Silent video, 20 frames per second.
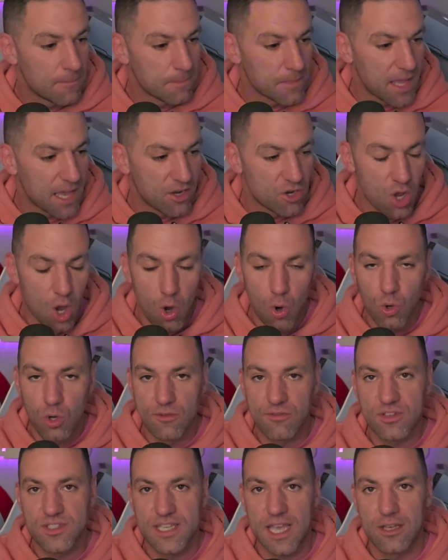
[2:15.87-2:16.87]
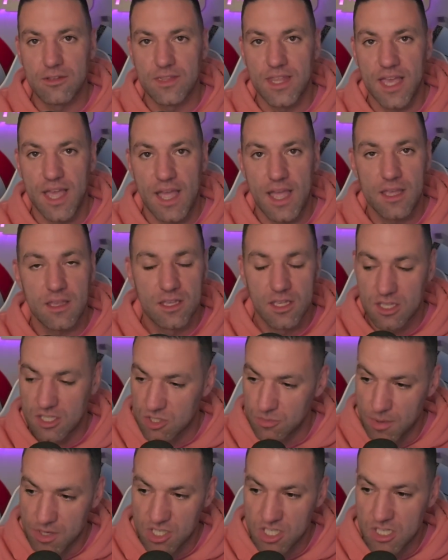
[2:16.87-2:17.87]
and not all of us out there,
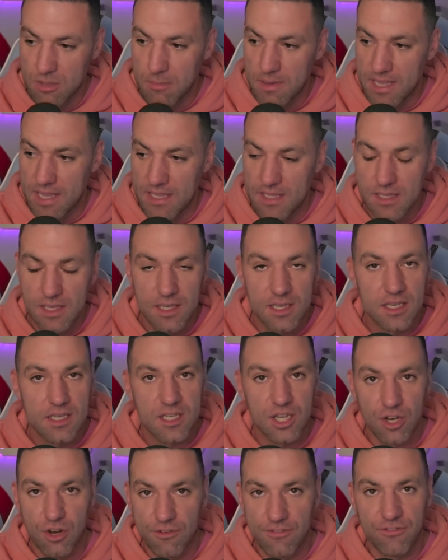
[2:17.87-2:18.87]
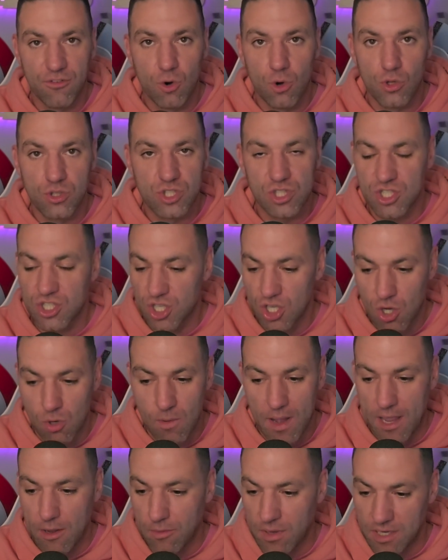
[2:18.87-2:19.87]
especially me, can afford just to go
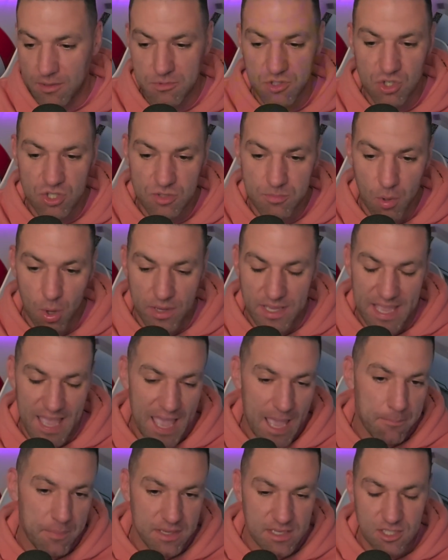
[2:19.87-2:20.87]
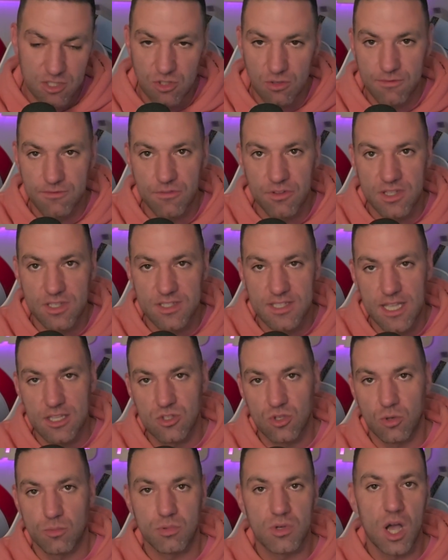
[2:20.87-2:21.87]
out and just buy epic stuff for the
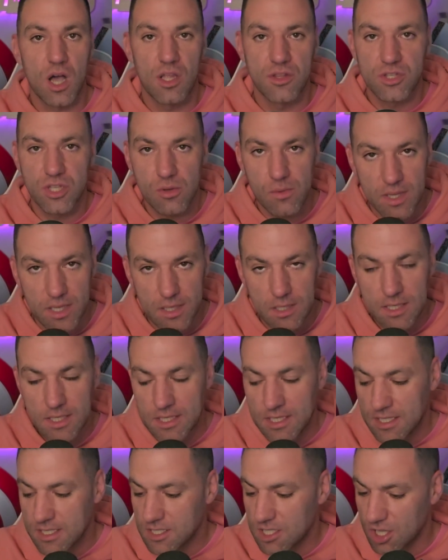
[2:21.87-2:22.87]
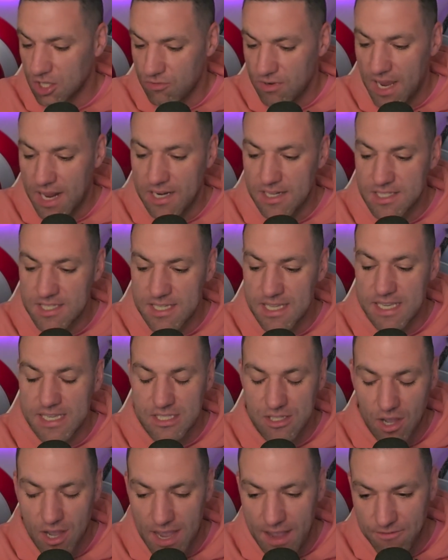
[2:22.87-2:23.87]
setup. Can't do it. So the reality
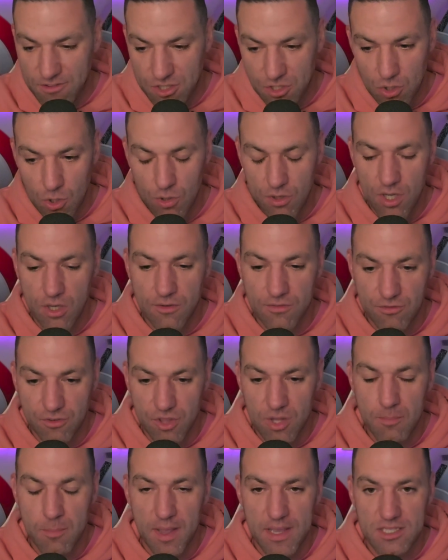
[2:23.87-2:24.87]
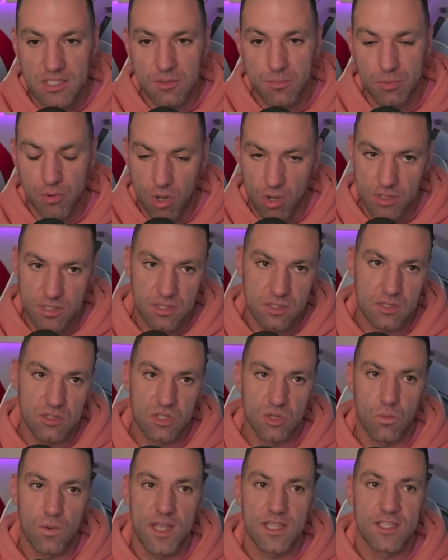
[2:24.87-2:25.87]
is I have to look for the best price.
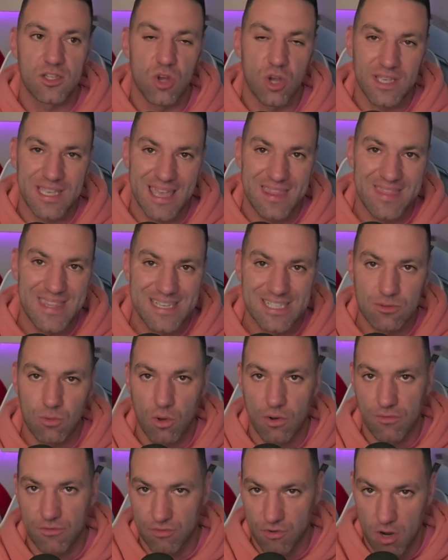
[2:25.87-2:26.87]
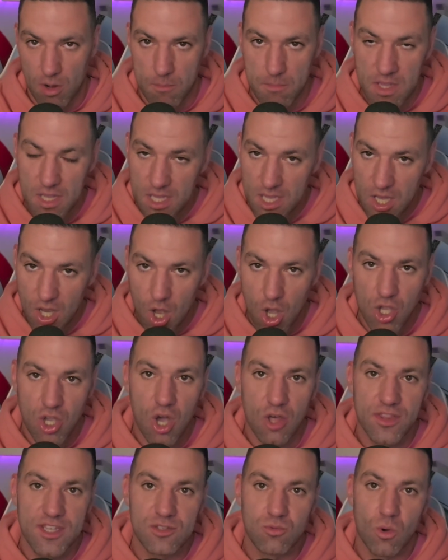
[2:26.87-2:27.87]
So where did I get this one from? I
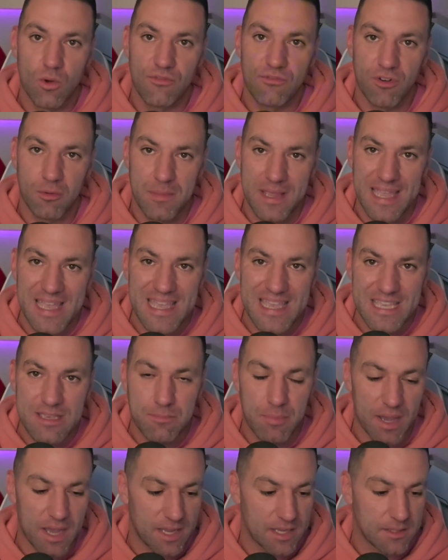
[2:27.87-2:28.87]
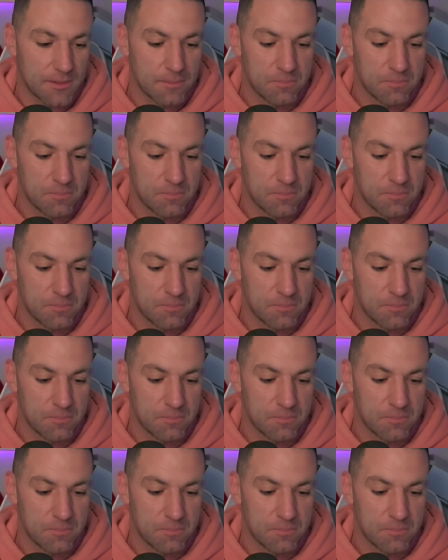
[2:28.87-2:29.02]
got this one from eBay,